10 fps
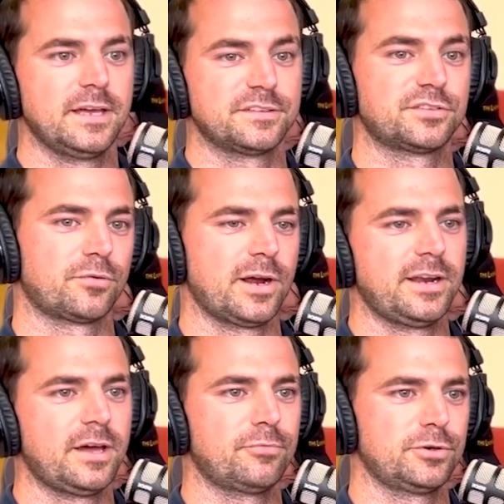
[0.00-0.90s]
Yeah. So right
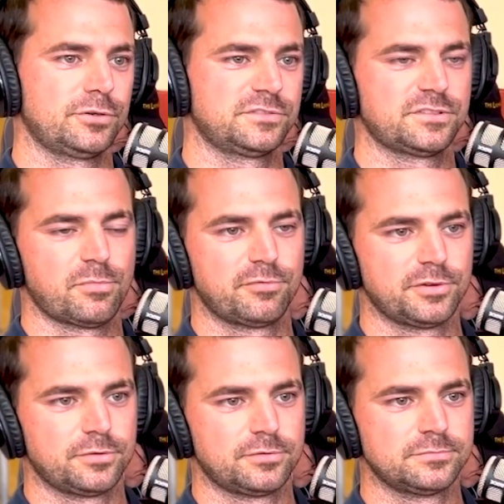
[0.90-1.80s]
now we're in
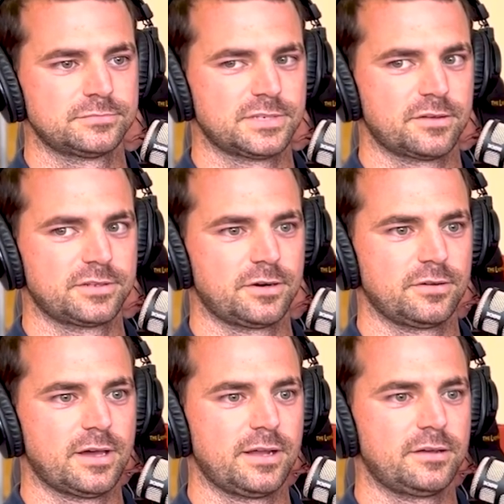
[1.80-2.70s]
Summerville, South
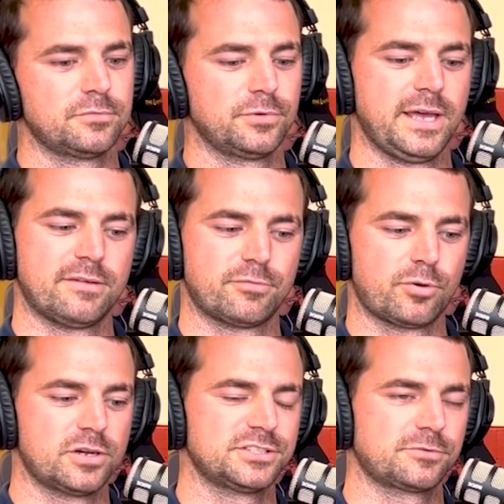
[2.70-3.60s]
Carolina. We have a
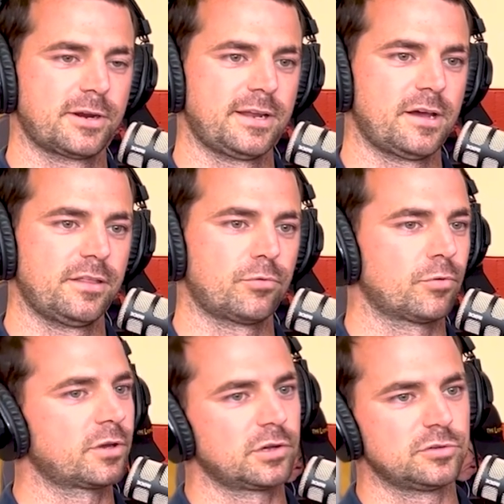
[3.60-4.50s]
project right now that we're
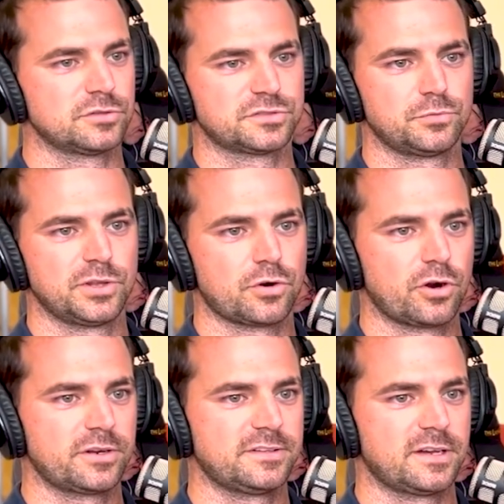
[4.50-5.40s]
working closely with an
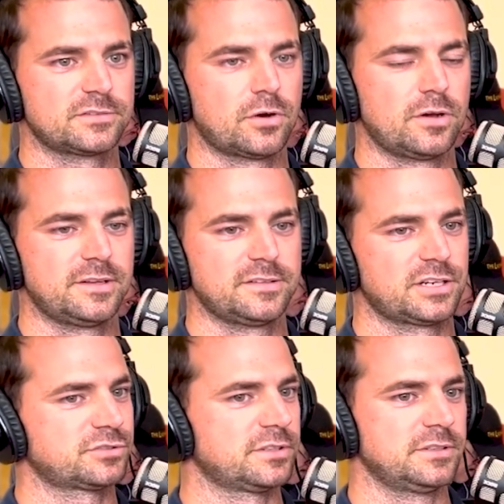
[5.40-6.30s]
architect on. It's
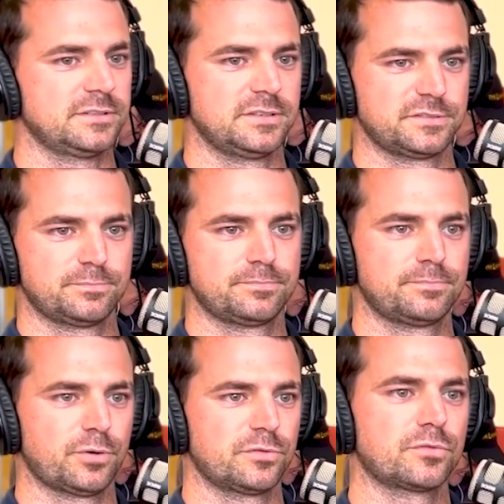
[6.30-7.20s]
actually his
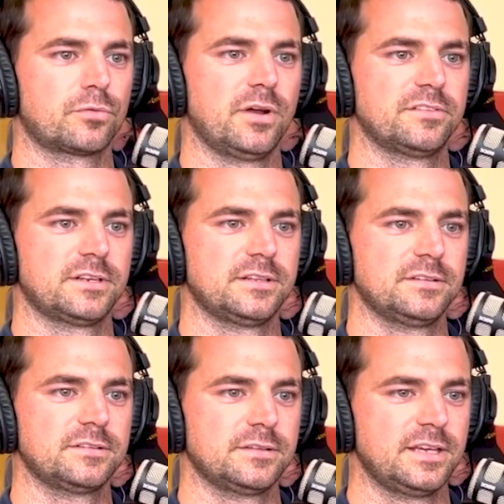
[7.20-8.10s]
personal
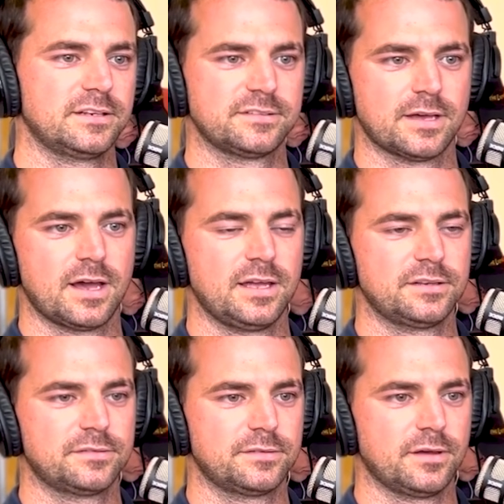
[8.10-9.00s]
residence. He
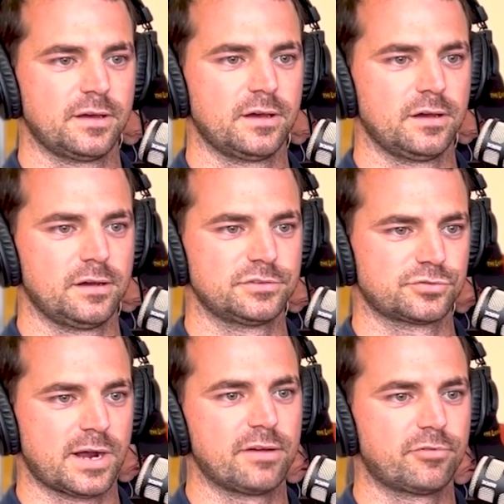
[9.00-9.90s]
designed a
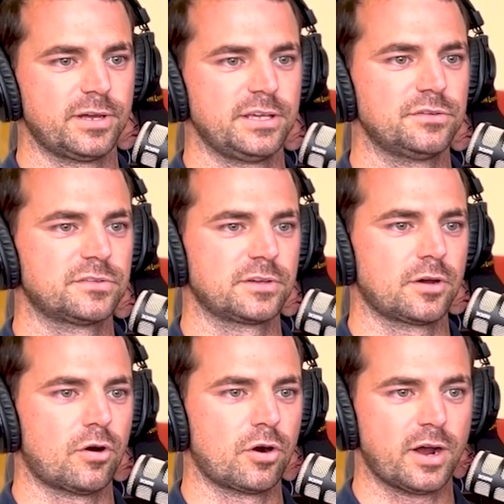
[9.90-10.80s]
driveway using
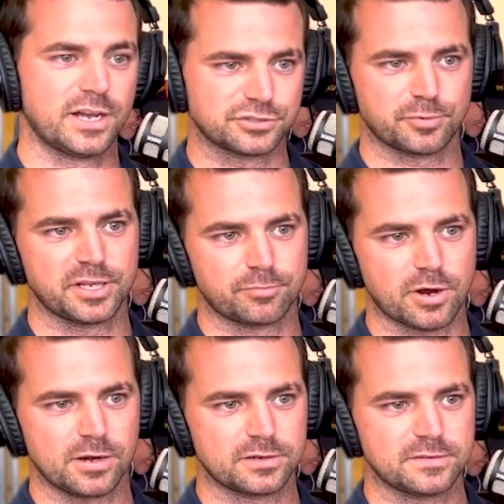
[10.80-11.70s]
our hydroplank
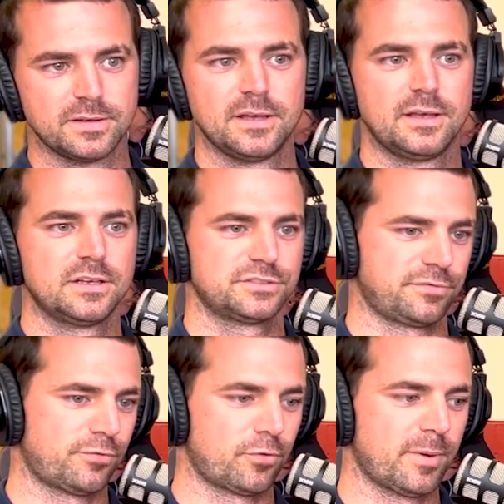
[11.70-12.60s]
product. It's a
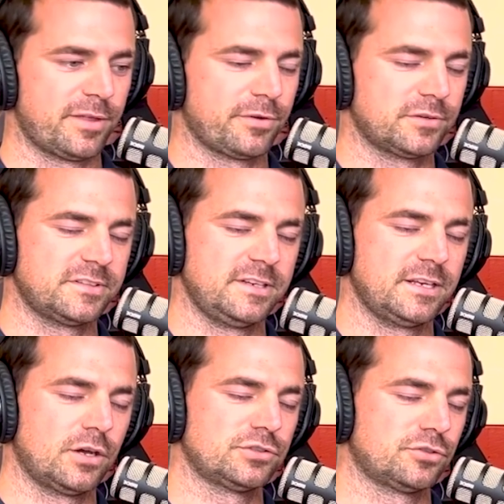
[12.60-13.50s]
4x13,
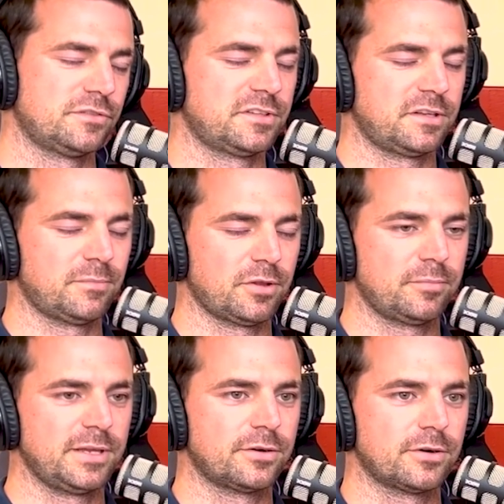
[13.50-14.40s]
110
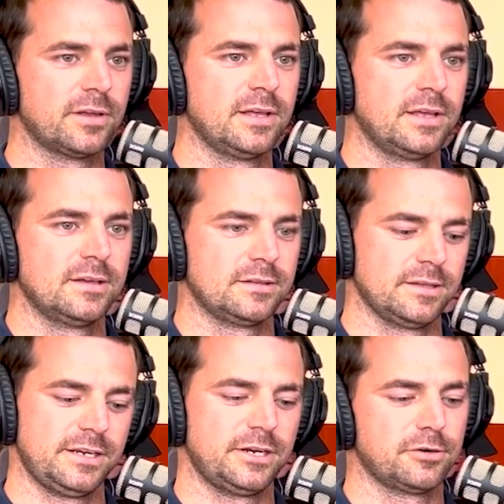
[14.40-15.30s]
millimeter
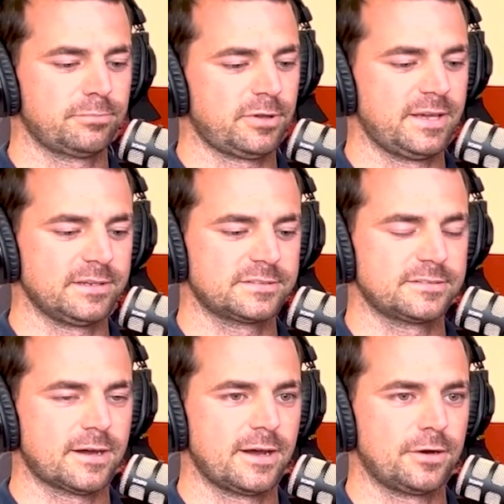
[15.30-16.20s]
linear plank
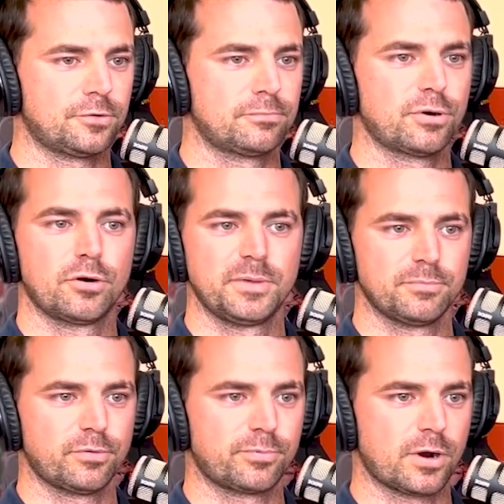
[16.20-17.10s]
style
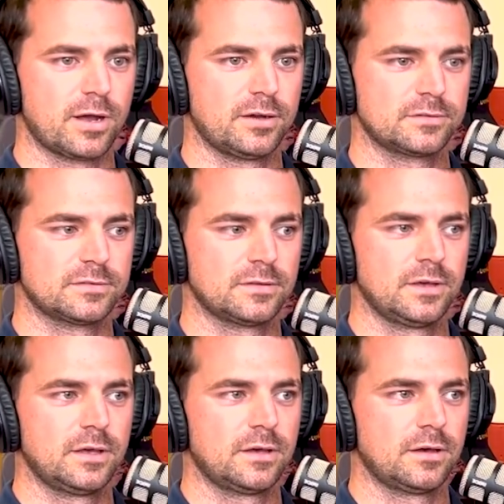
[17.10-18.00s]
permeable product.
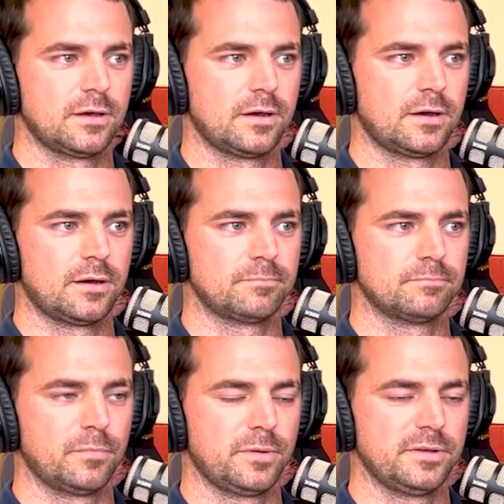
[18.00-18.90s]

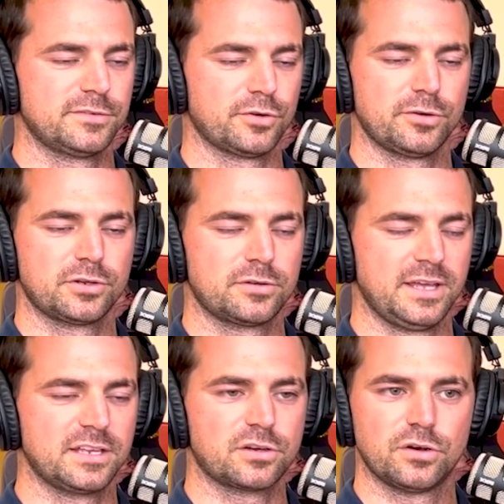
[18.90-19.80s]

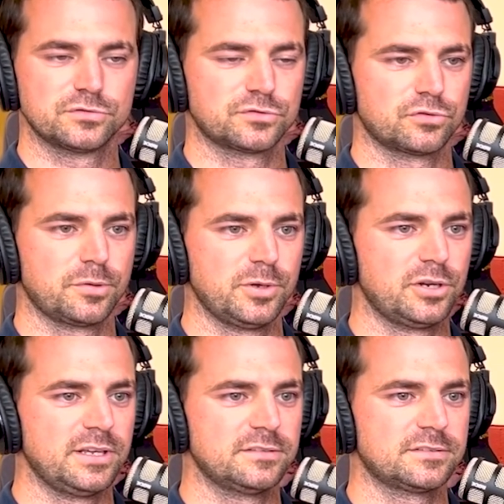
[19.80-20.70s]
In coastal
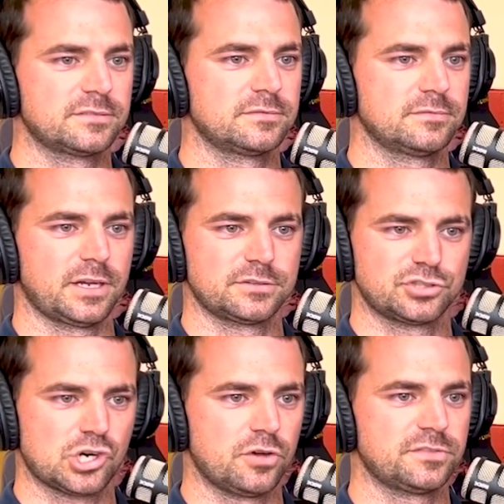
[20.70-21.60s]
communities like the
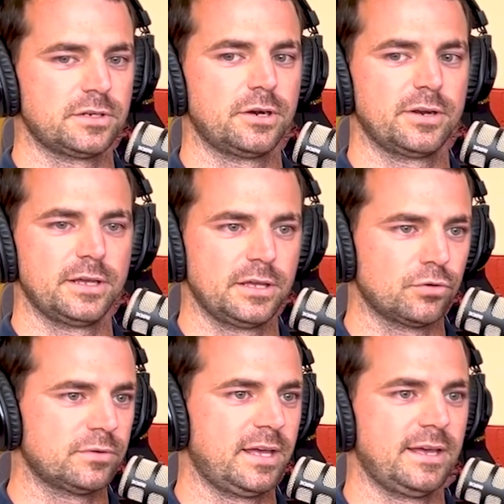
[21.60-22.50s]
Charleston area,
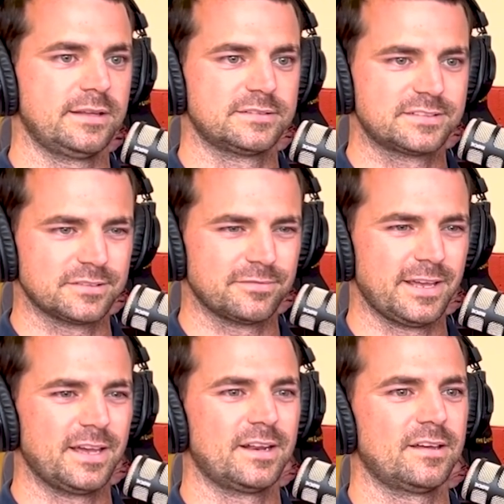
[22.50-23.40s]
Hilton Head,
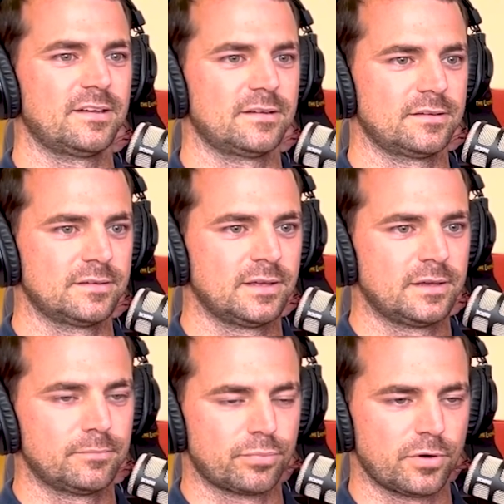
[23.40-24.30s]
Savannah,
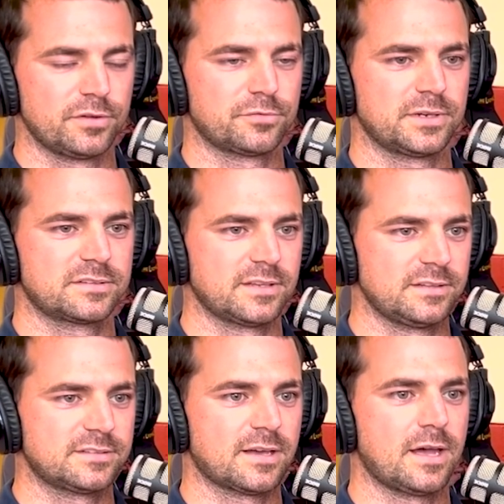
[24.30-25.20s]
Brunswick,
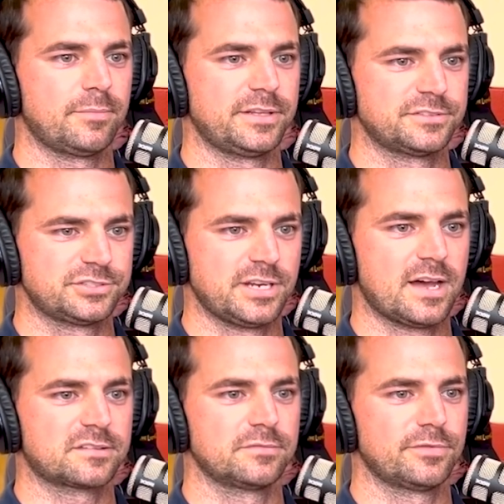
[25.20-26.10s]
St. Simons,
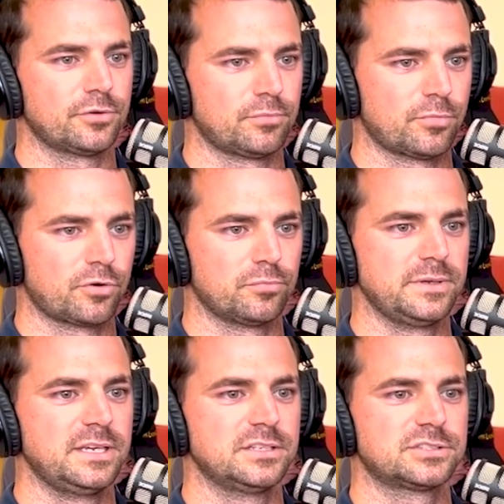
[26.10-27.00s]
Jacksonville, Myrtle
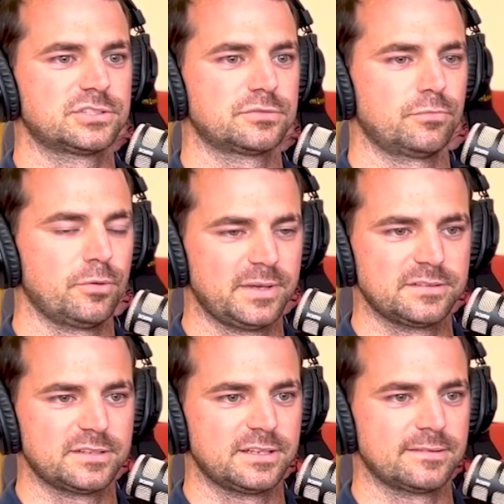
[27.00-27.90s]
Beach,
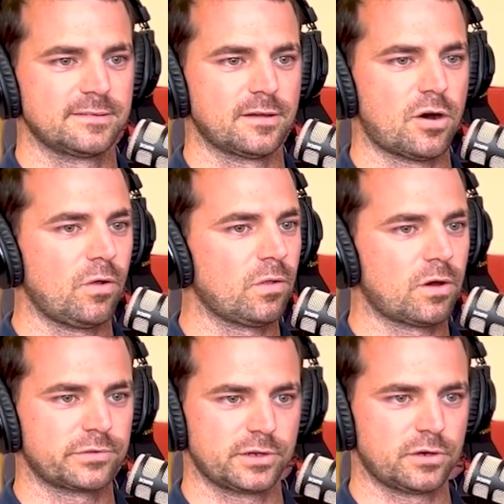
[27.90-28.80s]
Wilmington, all
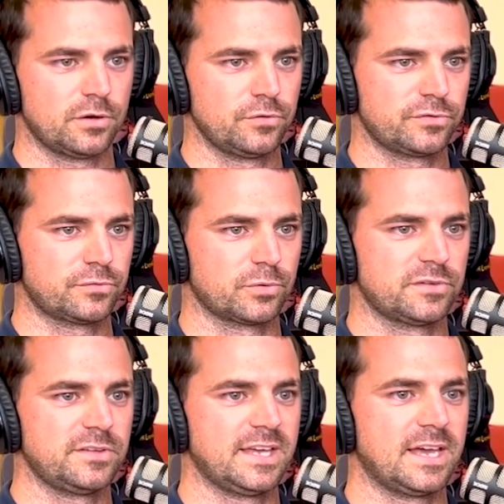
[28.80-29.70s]
along the coast, we're
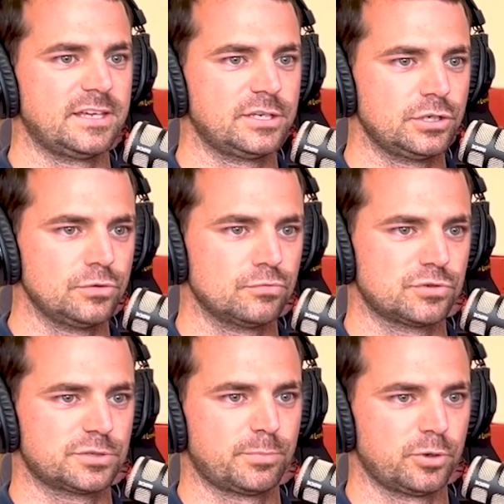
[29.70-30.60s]
seeing a
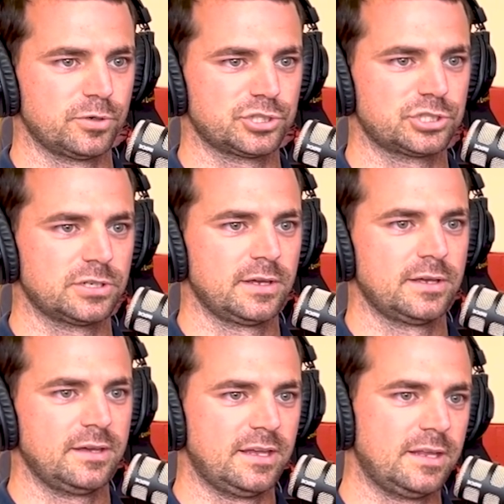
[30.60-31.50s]
huge push
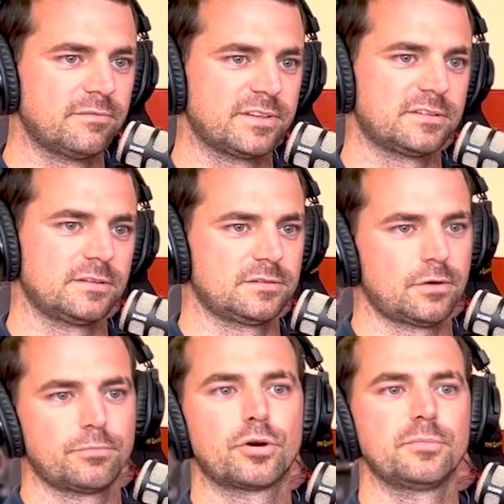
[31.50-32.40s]
in emphasis
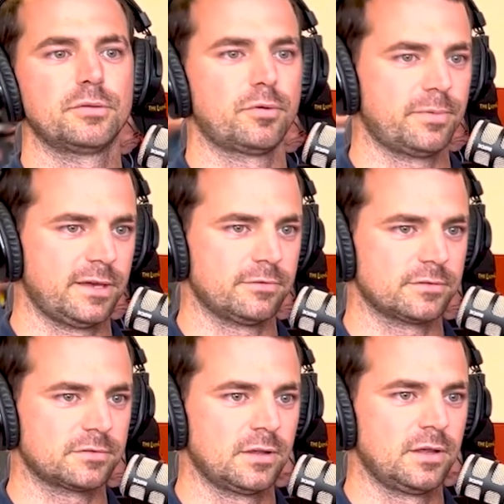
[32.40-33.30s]
on permeable pavers.